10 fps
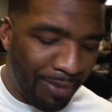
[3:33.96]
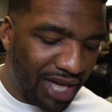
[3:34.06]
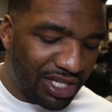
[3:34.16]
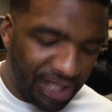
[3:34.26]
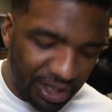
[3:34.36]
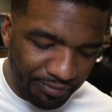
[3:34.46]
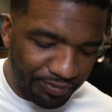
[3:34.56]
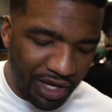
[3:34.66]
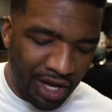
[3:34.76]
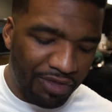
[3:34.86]
meshing
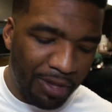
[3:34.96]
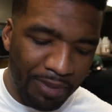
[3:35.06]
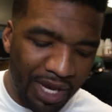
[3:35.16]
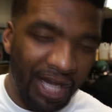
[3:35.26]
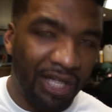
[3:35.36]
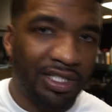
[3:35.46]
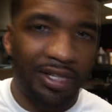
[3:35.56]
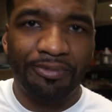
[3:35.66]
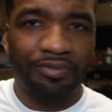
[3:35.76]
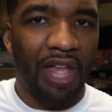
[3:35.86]
of the beans
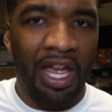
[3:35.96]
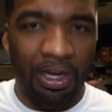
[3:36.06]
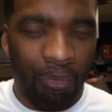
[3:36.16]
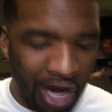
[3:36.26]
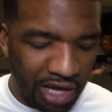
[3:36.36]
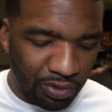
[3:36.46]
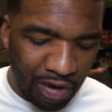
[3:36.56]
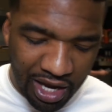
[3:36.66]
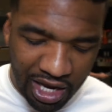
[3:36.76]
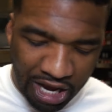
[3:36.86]
and the rice
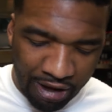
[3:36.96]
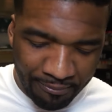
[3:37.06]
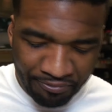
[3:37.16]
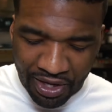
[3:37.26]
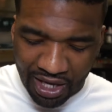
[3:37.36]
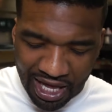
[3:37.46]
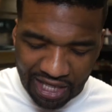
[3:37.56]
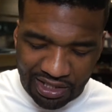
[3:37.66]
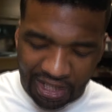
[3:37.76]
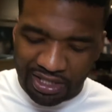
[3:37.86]
right here. Like
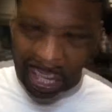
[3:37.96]
I said,